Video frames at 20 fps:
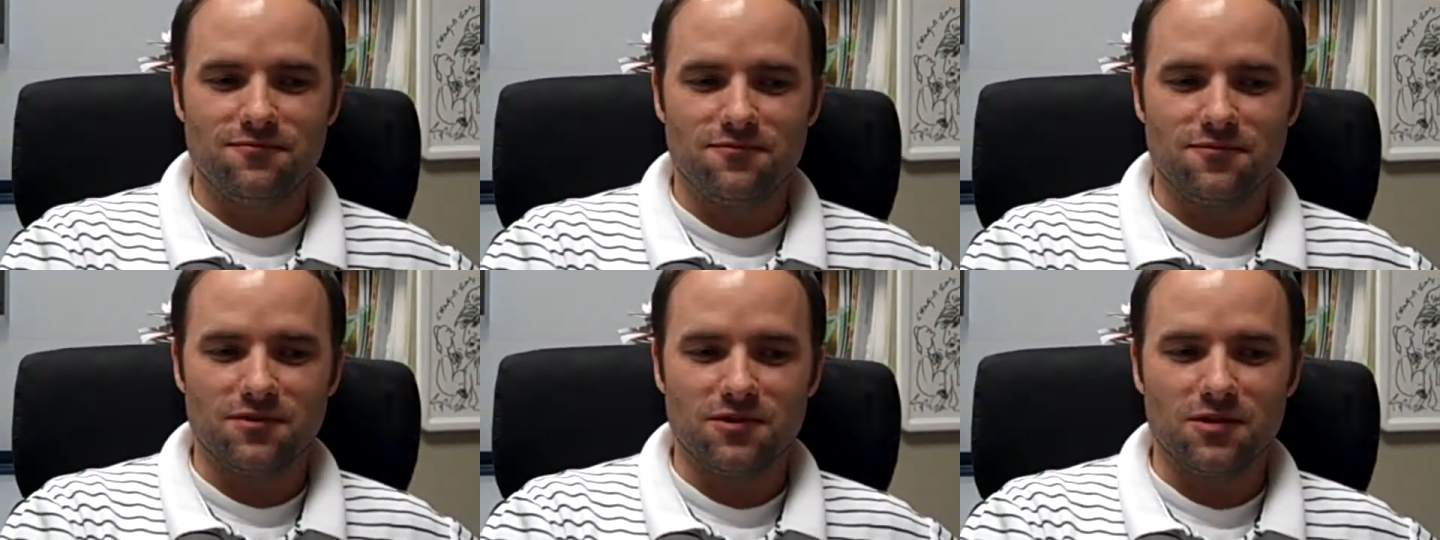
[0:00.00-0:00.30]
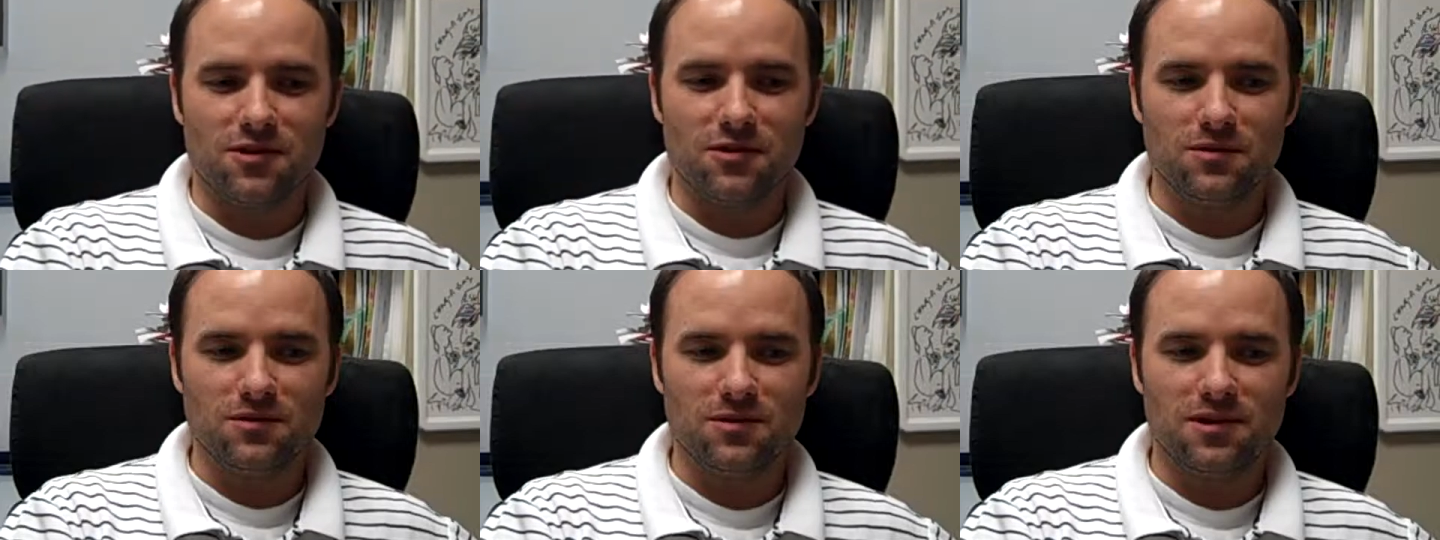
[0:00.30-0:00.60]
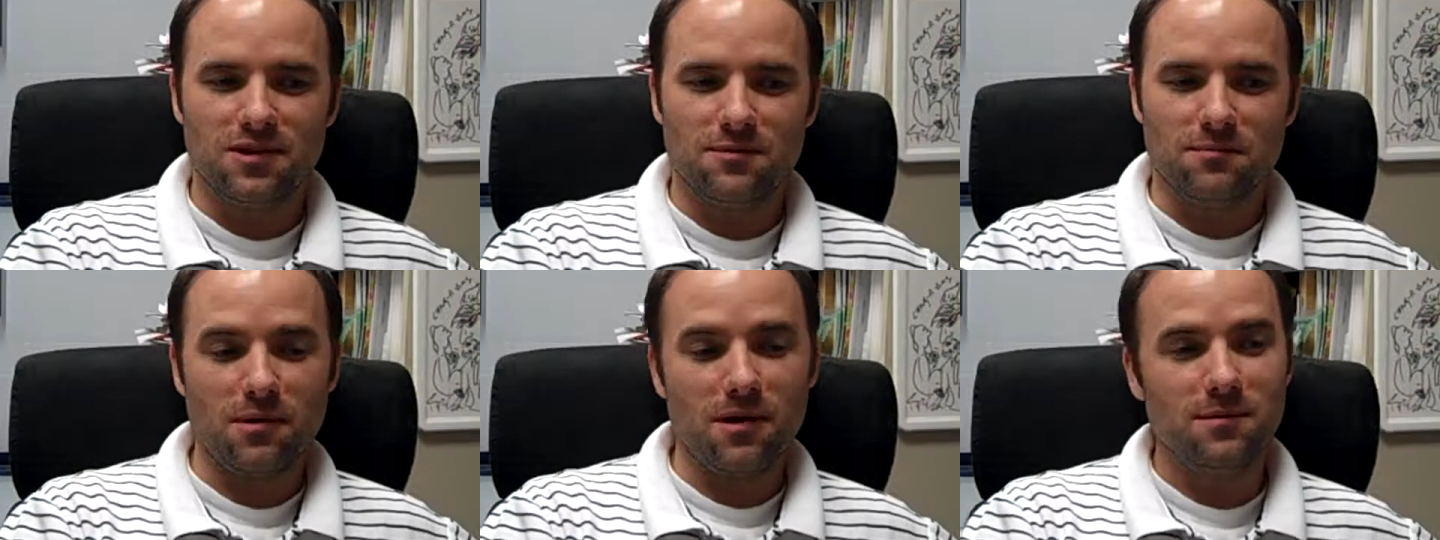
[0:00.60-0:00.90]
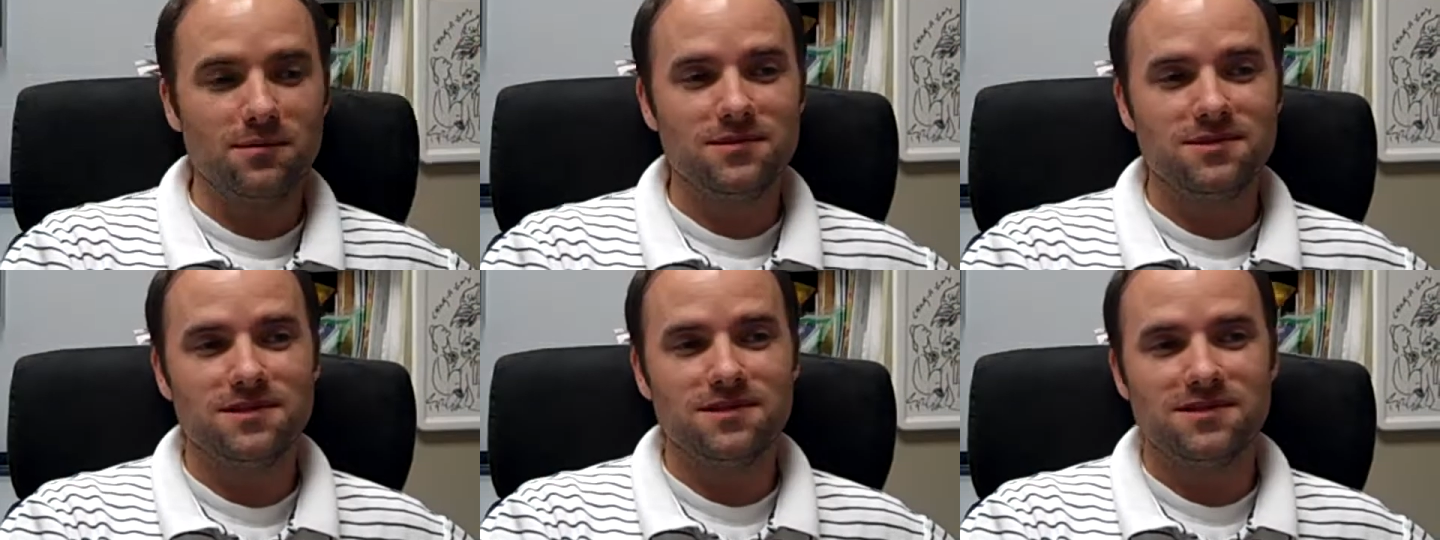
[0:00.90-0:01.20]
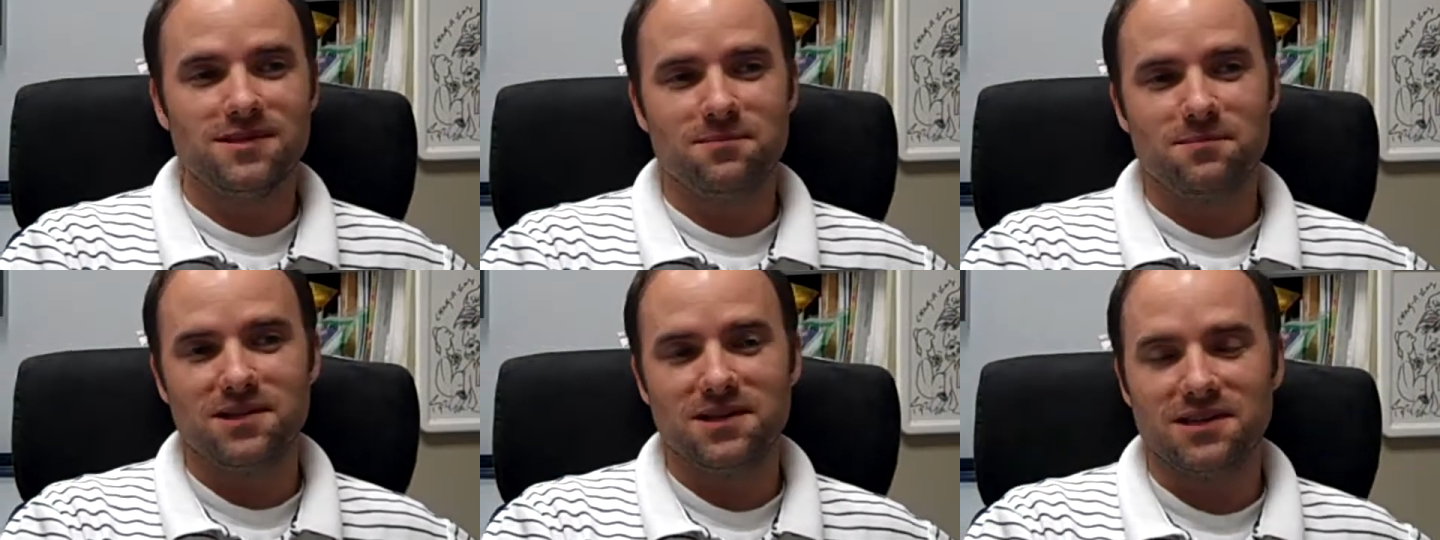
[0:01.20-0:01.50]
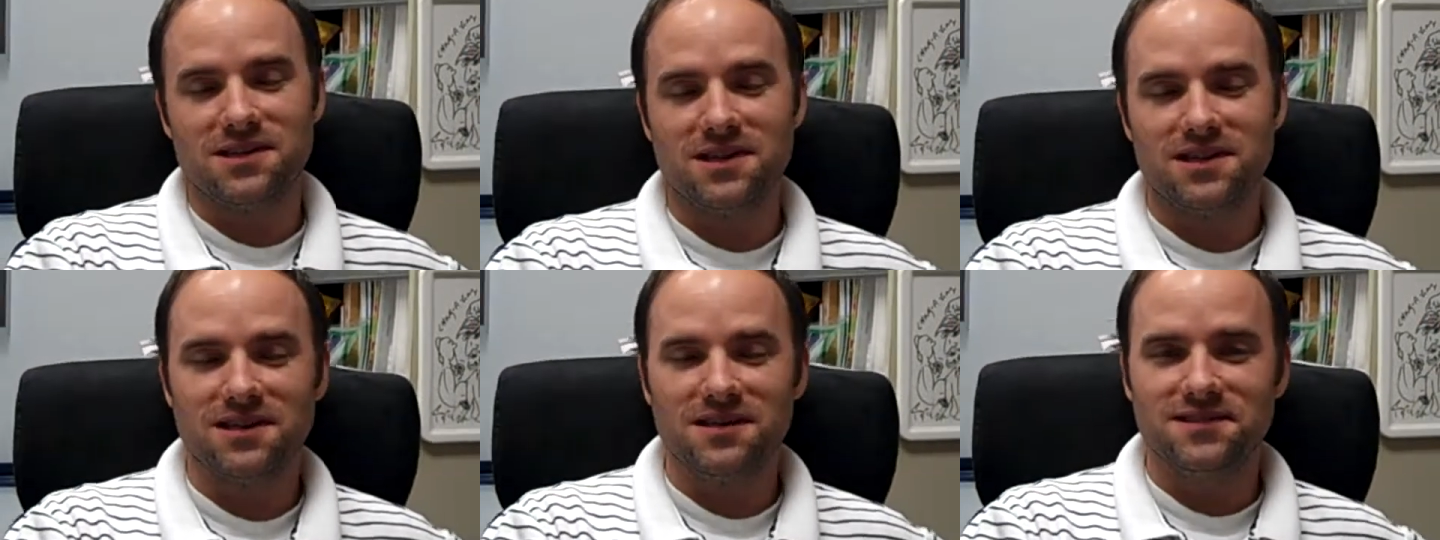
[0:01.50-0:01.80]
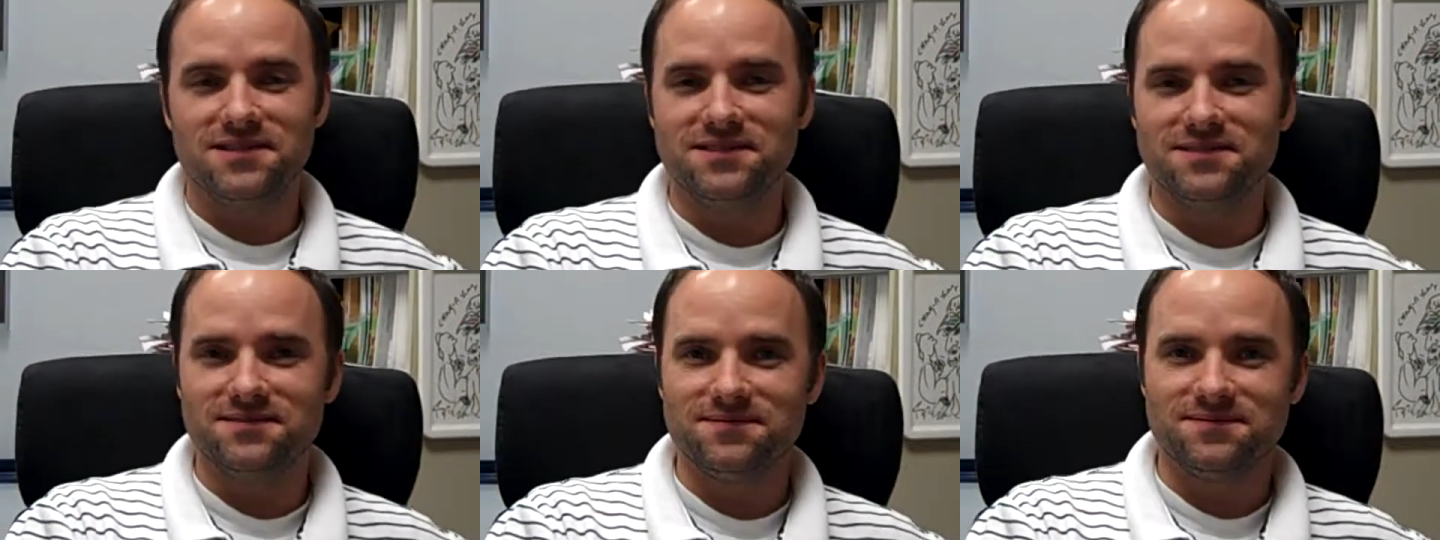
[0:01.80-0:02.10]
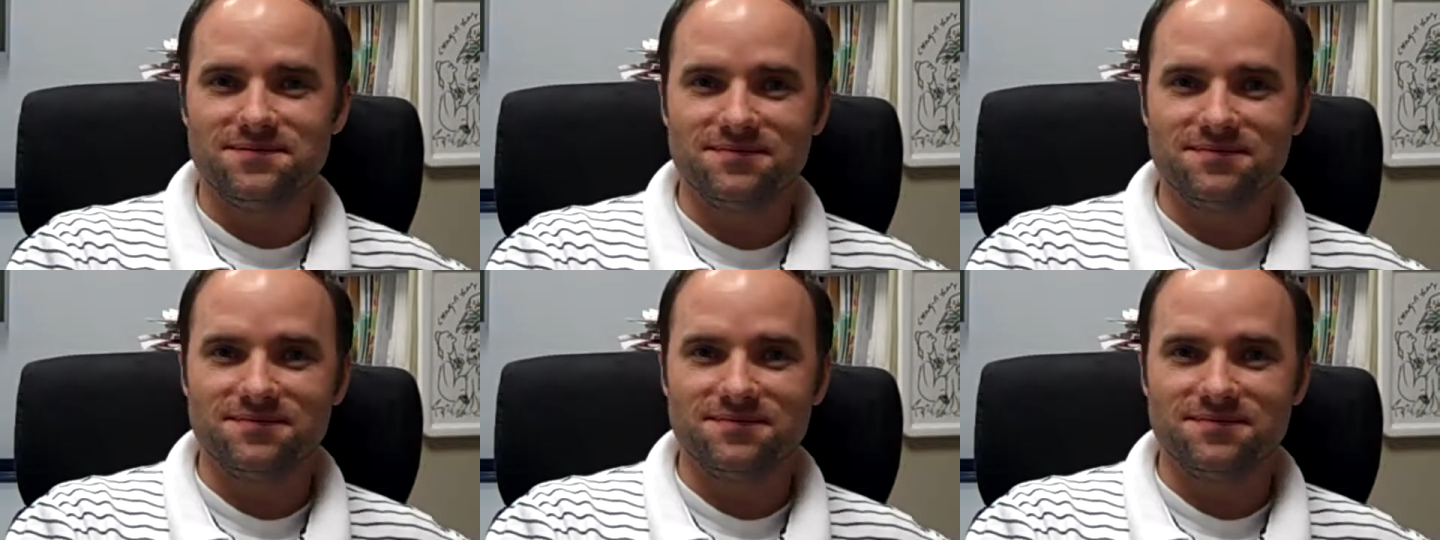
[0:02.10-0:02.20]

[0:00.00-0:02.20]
For a long time, probably since I've been a kid.